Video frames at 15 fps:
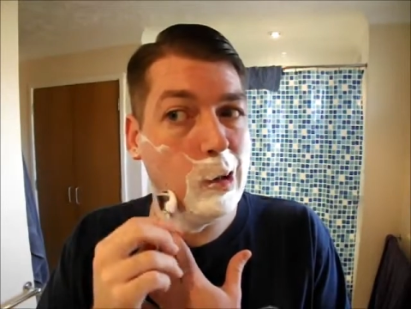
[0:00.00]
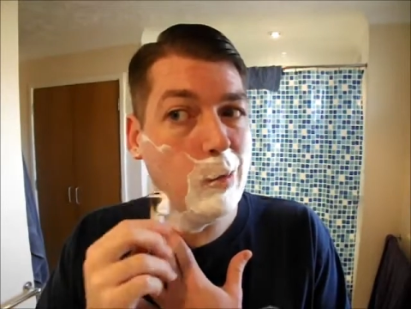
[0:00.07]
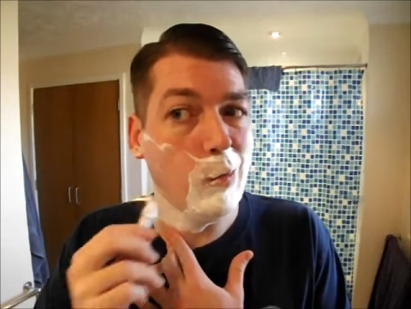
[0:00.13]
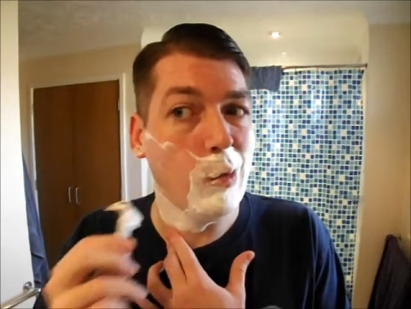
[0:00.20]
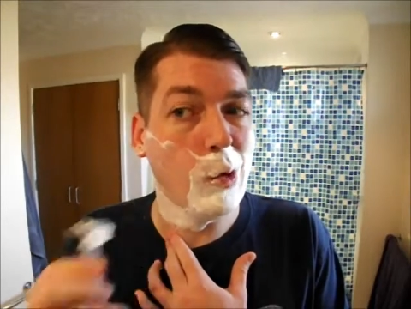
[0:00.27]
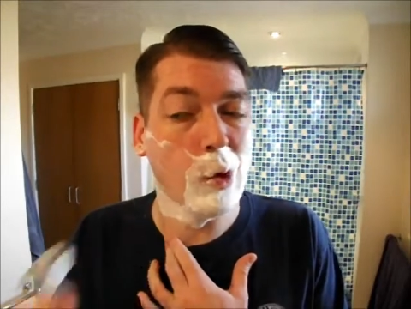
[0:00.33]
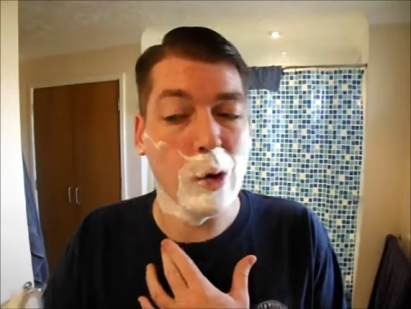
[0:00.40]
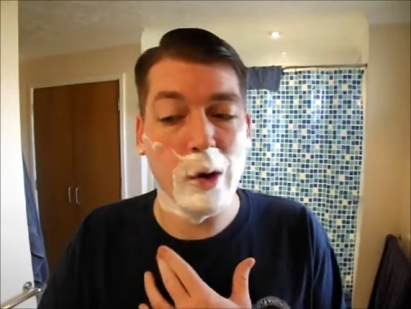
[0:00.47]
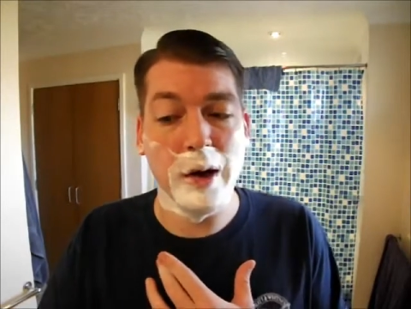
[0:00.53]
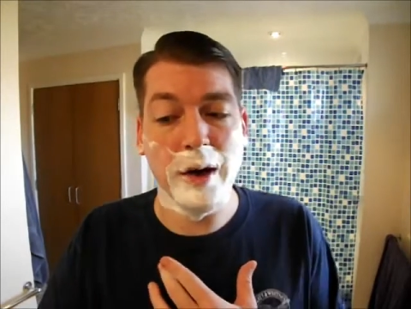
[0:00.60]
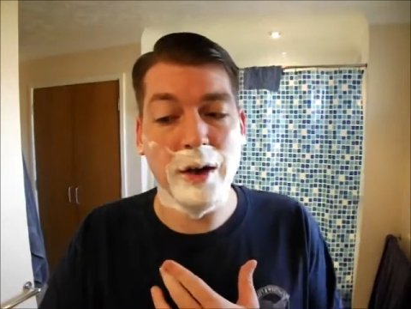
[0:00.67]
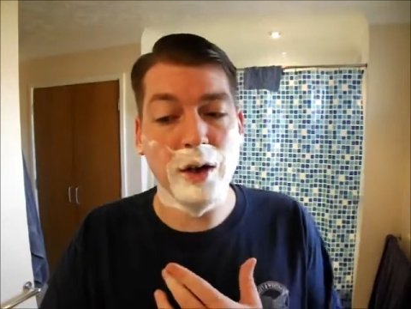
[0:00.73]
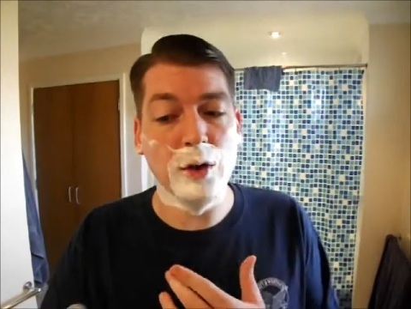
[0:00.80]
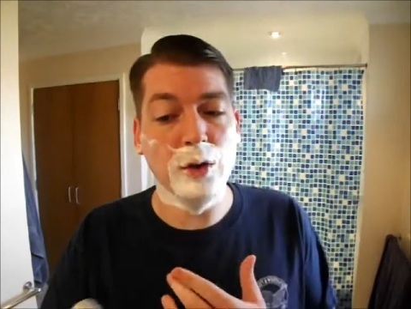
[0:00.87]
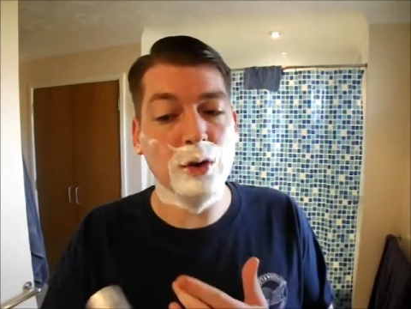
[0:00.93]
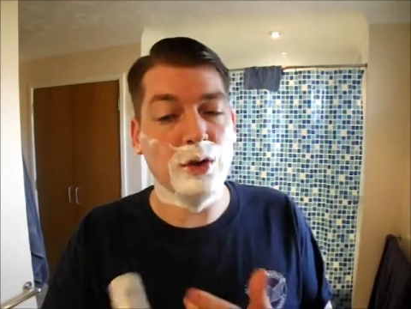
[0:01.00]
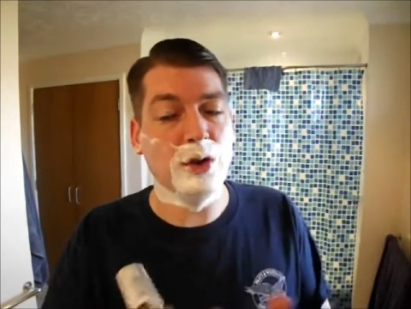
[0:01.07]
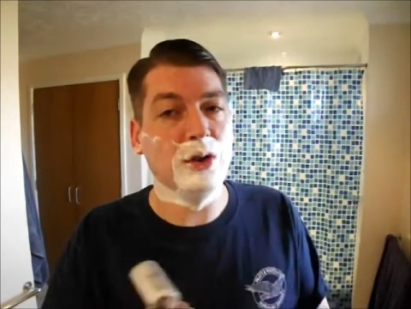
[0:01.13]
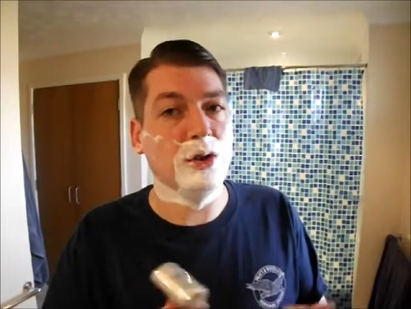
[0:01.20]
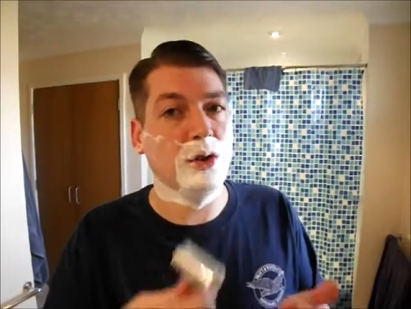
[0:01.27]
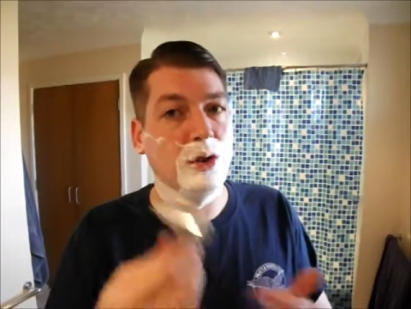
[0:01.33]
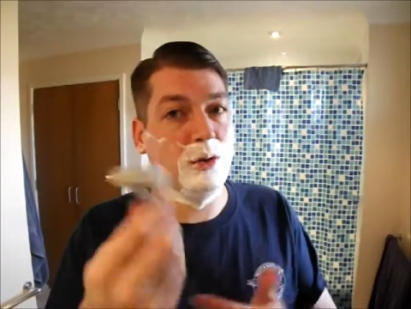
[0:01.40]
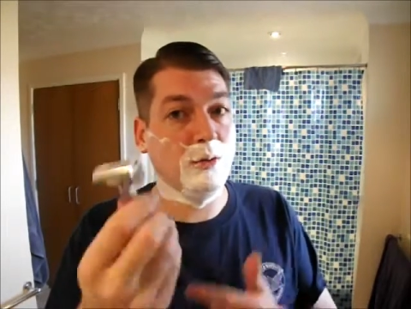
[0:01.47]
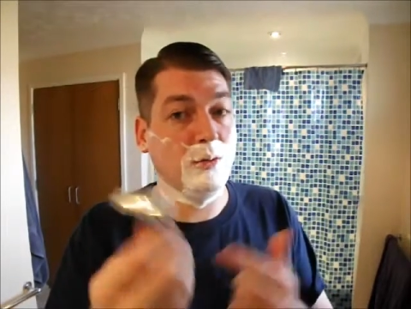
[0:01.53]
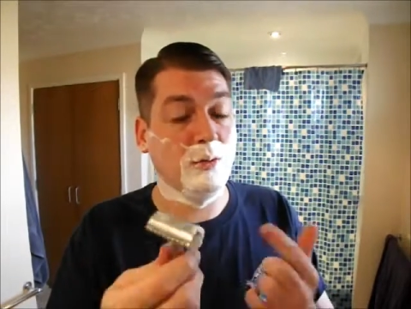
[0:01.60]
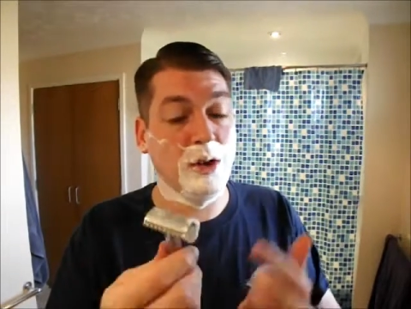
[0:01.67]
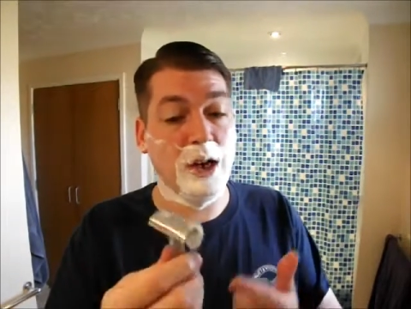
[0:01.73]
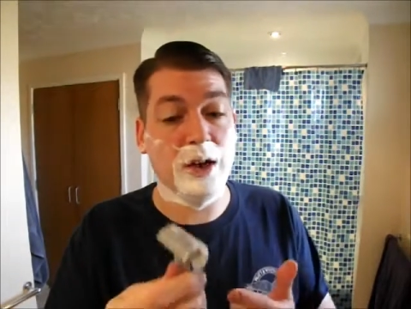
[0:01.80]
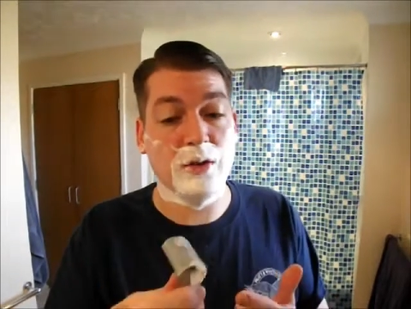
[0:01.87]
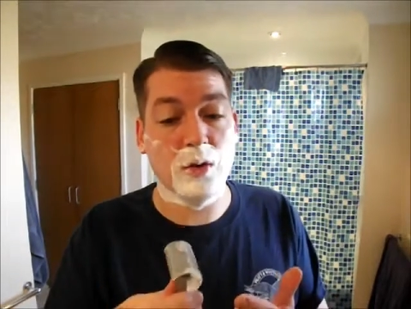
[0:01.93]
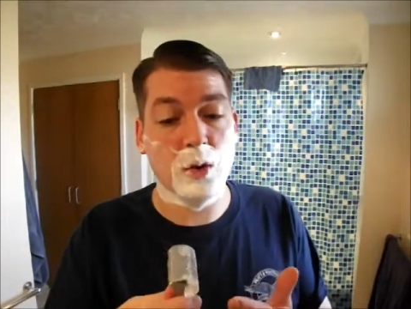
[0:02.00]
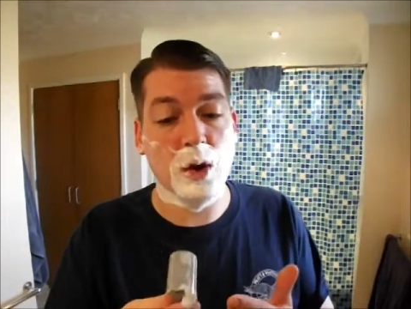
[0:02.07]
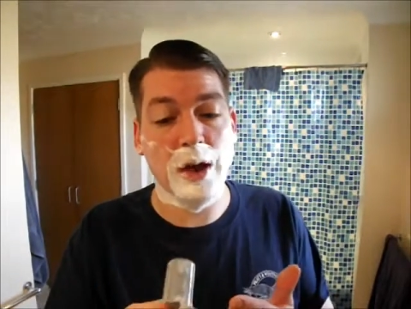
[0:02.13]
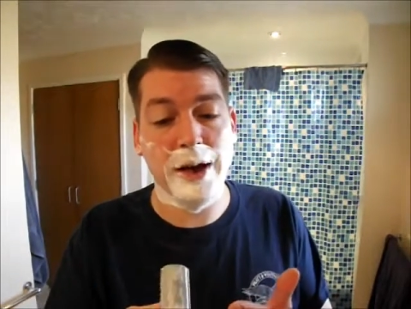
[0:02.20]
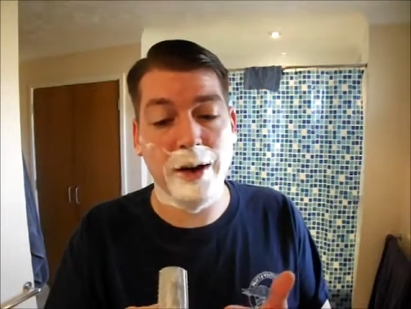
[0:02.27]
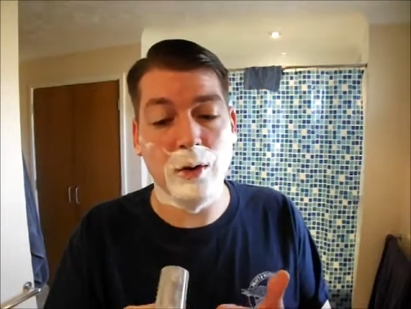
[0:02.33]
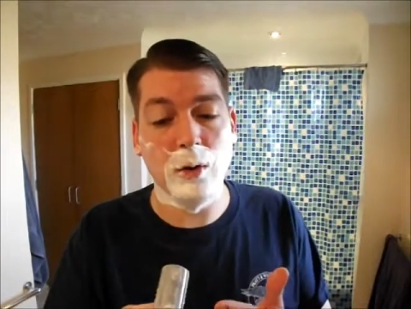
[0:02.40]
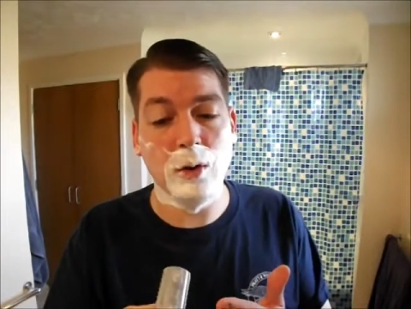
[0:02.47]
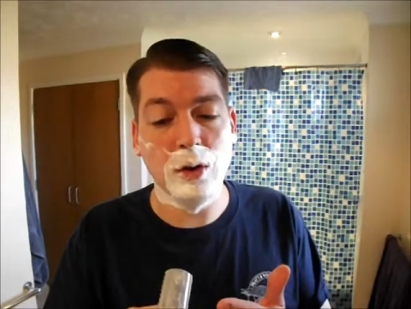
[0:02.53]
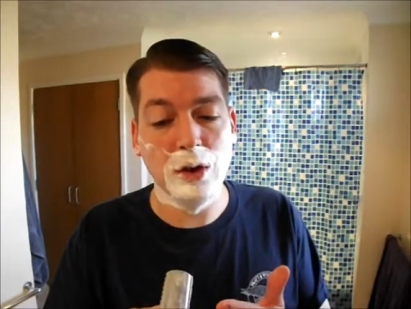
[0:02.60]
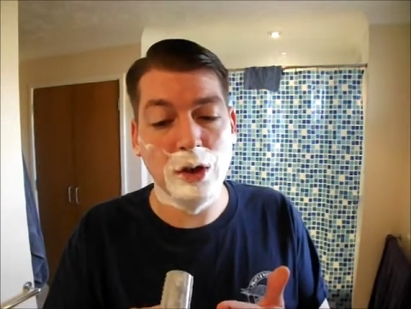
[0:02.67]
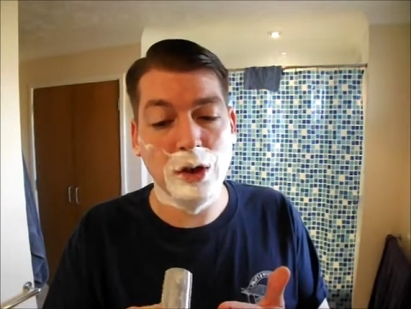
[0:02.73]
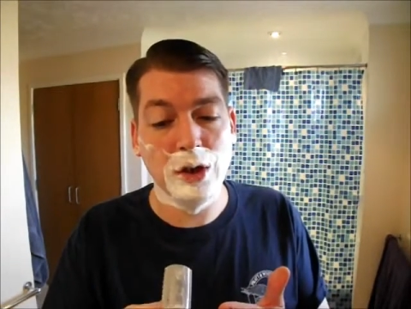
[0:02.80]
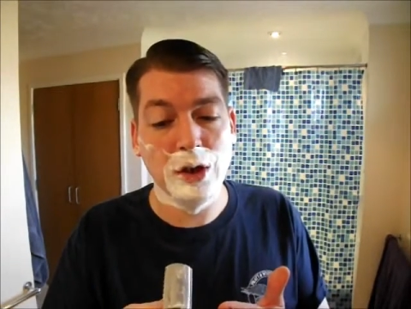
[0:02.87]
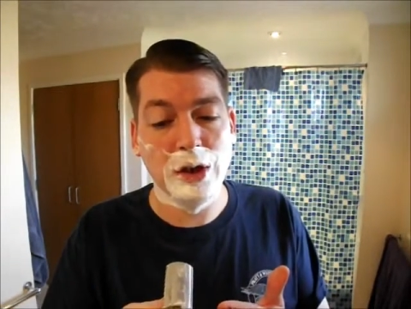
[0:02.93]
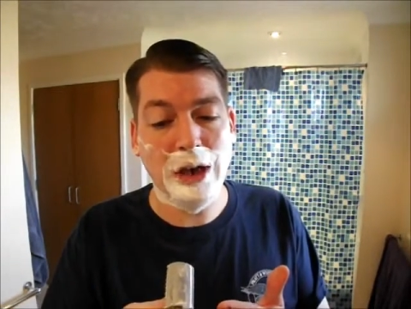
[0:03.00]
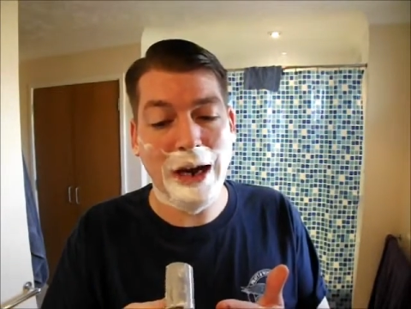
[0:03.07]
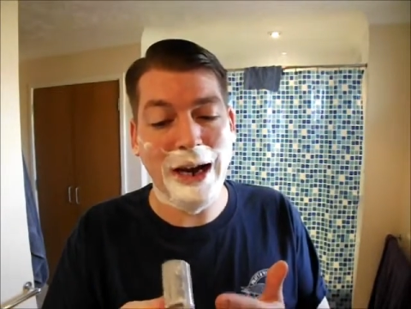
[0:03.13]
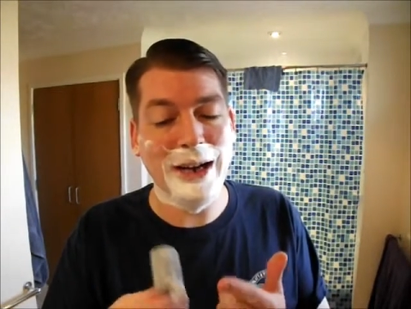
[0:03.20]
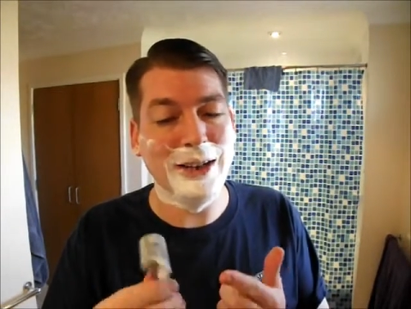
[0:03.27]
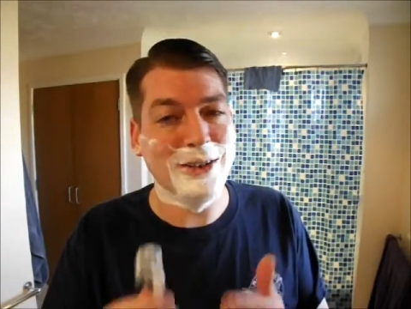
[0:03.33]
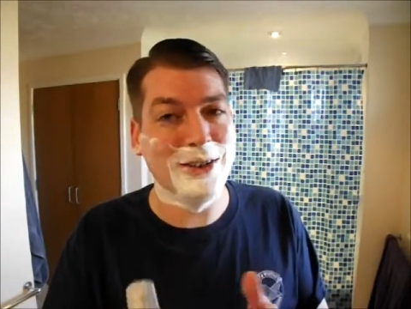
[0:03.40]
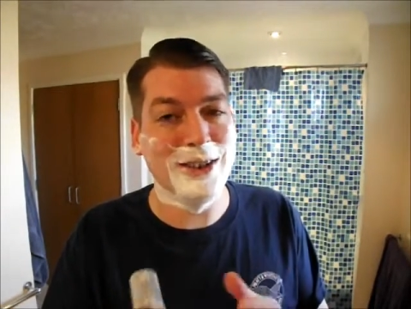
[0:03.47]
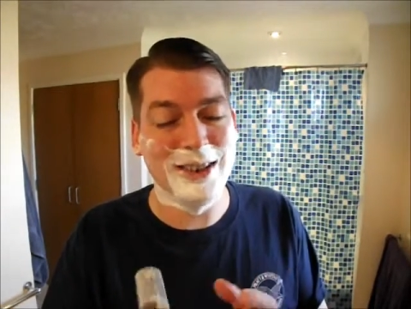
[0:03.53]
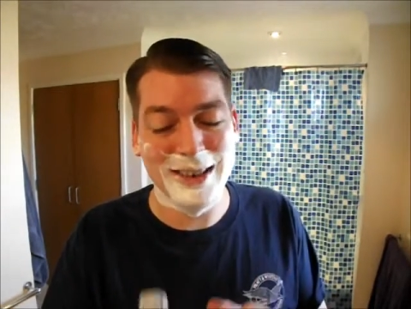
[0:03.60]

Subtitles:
more and use its natural angle, and